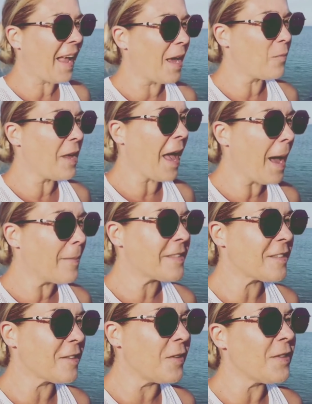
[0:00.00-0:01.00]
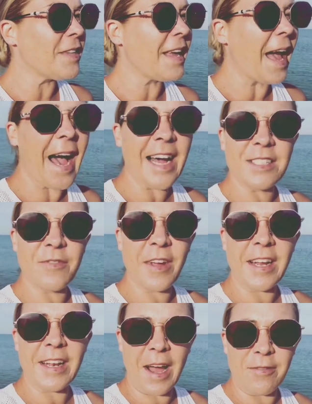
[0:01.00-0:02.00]
And we absolutely
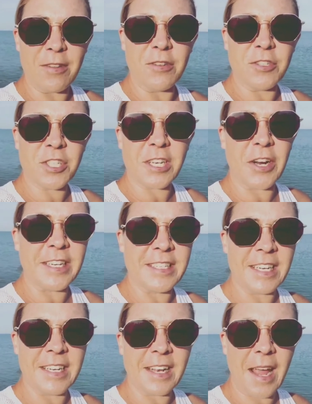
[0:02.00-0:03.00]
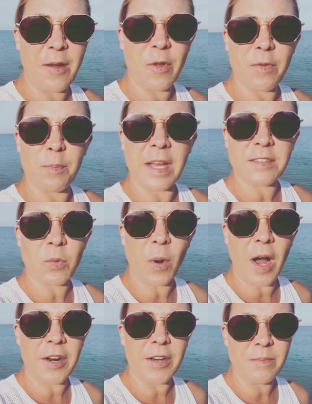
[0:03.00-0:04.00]
activate evolutionary DNA with blessed
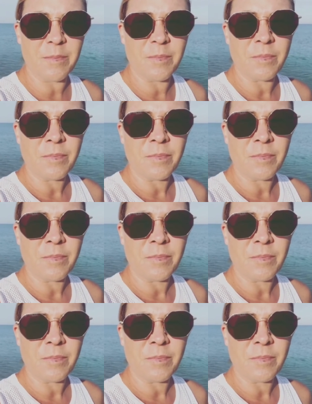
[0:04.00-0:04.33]
water.